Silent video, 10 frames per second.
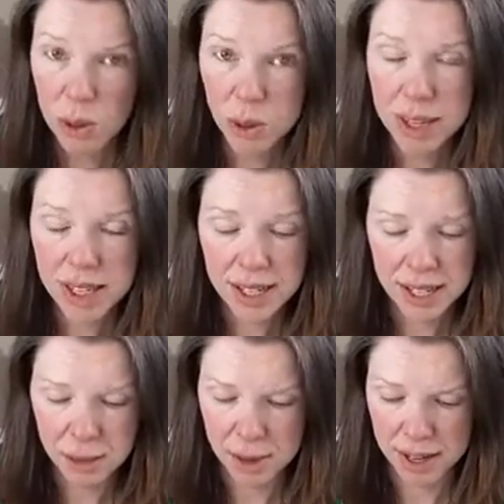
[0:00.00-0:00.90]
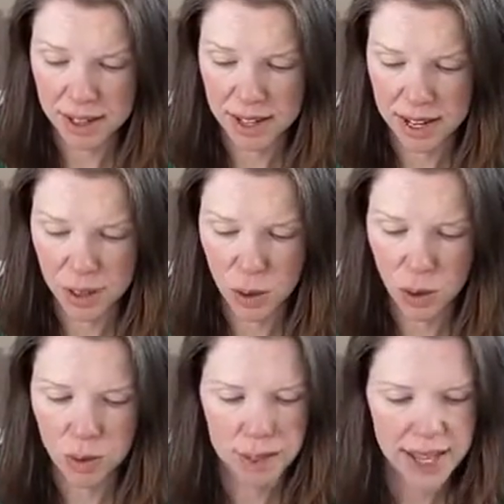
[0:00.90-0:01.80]
with it. I want to kind of
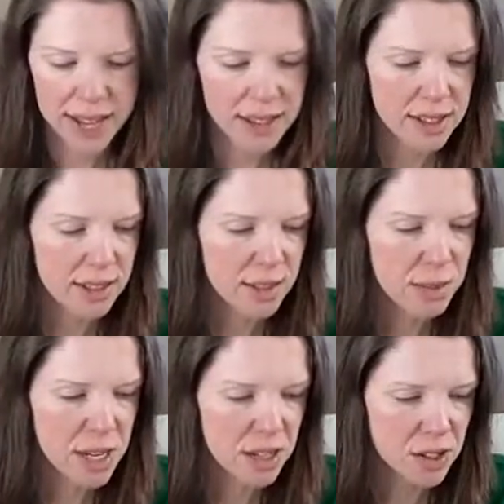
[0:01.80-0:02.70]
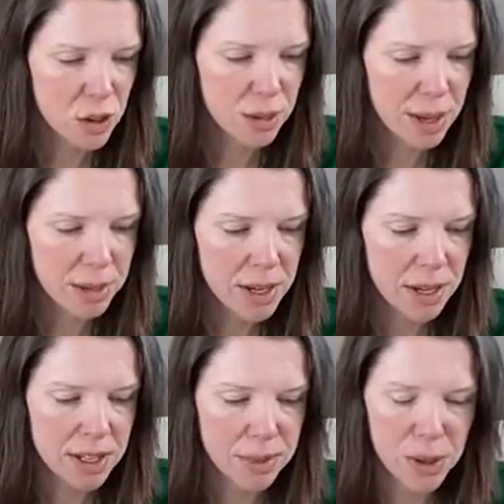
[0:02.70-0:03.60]
go over that because you may be
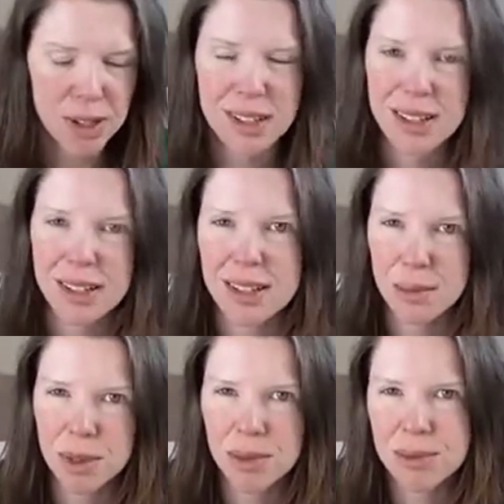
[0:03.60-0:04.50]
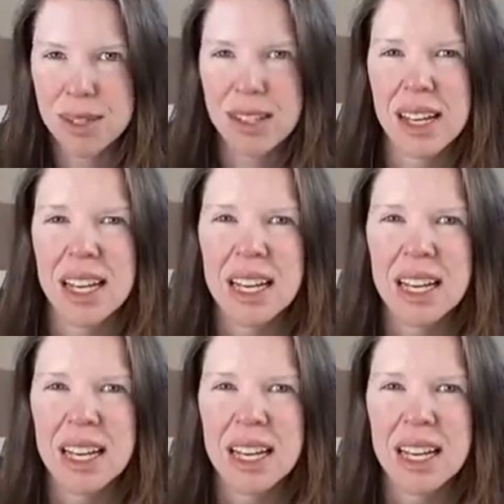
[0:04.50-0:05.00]
experiencing symptoms